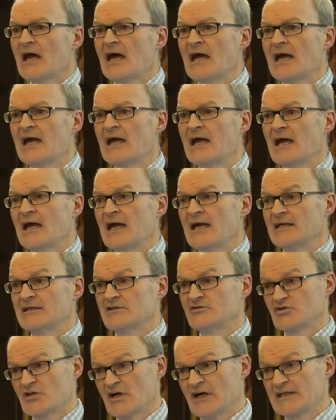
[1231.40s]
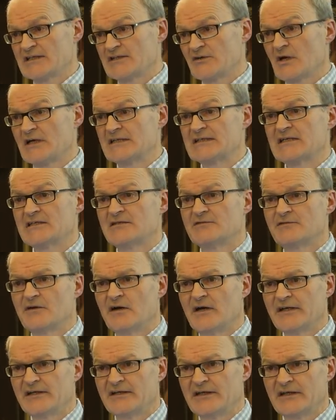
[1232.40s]
and try to
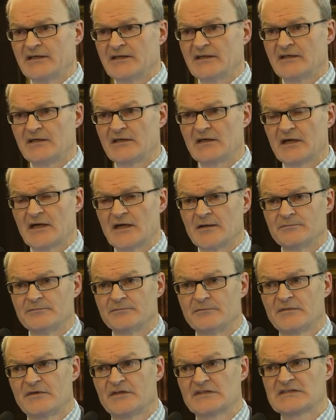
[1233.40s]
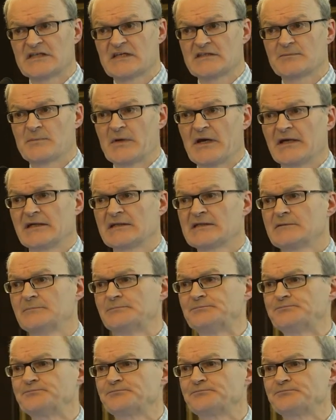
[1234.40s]
identify the suspect,